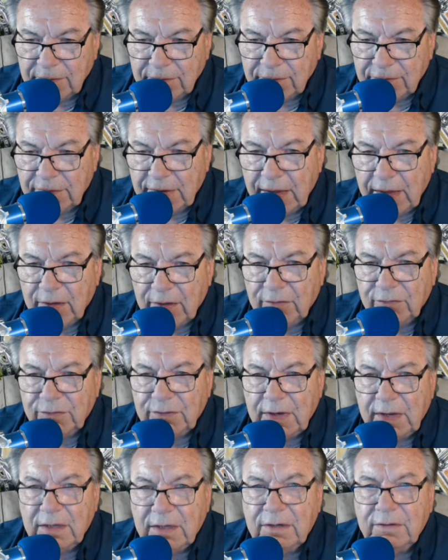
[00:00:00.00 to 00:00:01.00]
valves
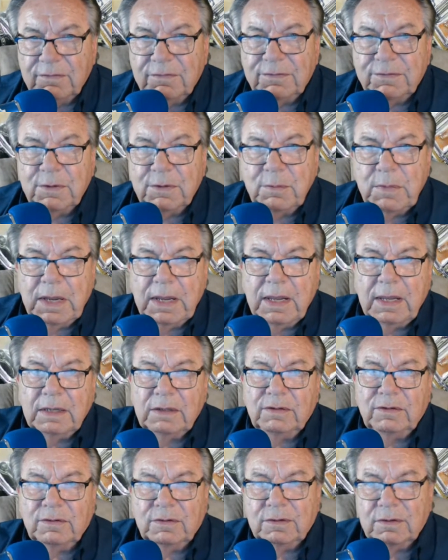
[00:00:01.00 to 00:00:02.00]
out of some
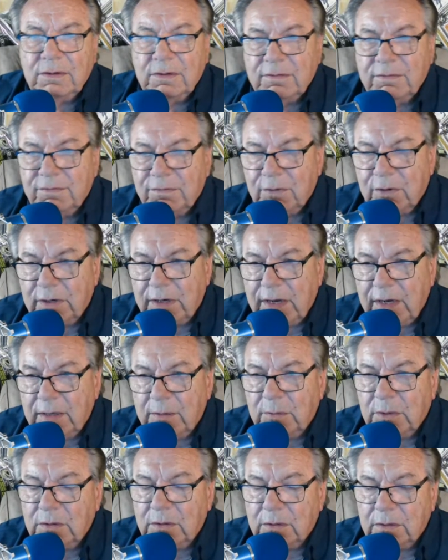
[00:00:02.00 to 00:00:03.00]
heads for a
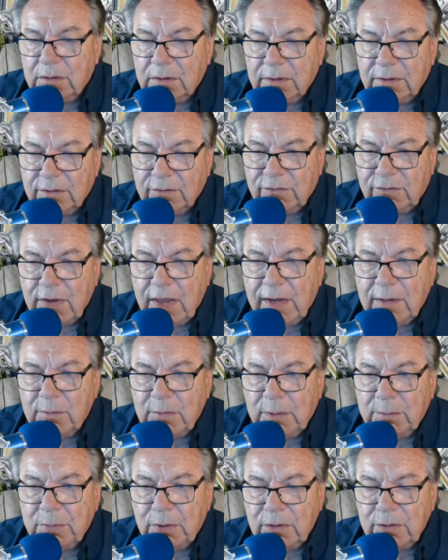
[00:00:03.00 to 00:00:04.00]
camera, sat them
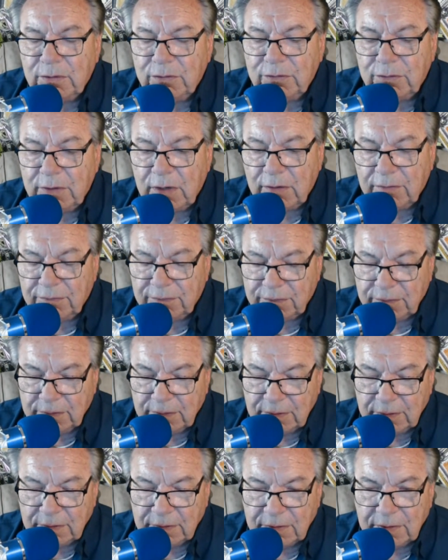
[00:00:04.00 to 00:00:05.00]
up on the shelf.
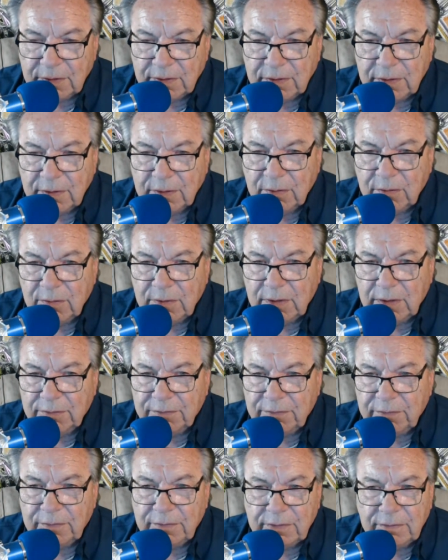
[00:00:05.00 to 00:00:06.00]
Well,
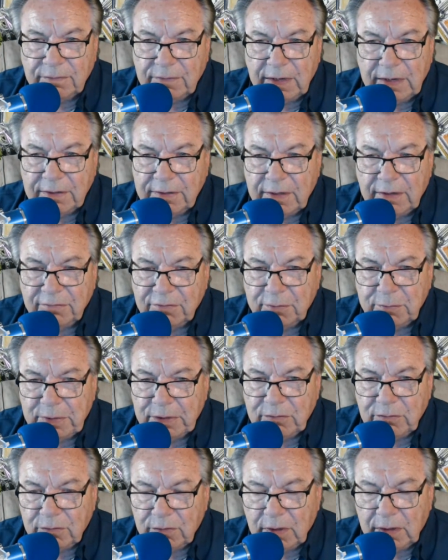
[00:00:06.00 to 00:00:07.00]
they had never
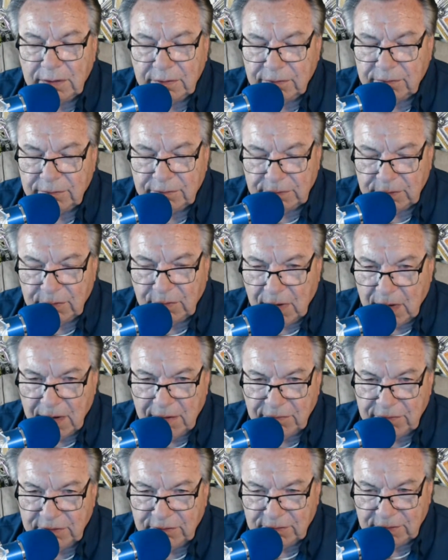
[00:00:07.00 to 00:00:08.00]
been run, so
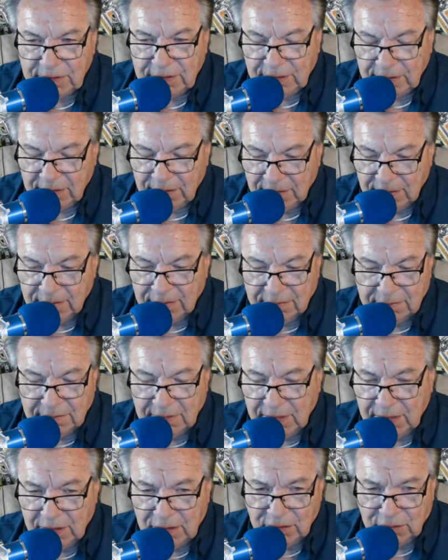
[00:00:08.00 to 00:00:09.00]
obviously
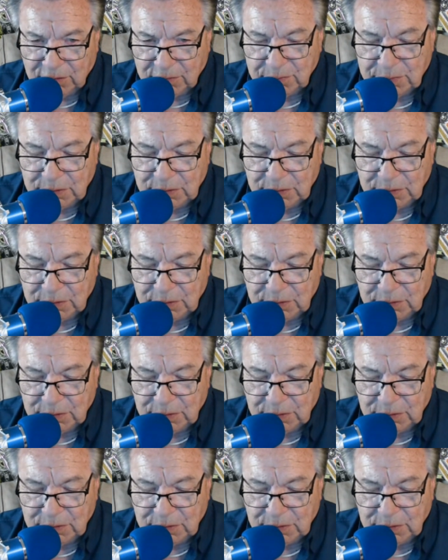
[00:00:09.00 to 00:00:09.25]
they looked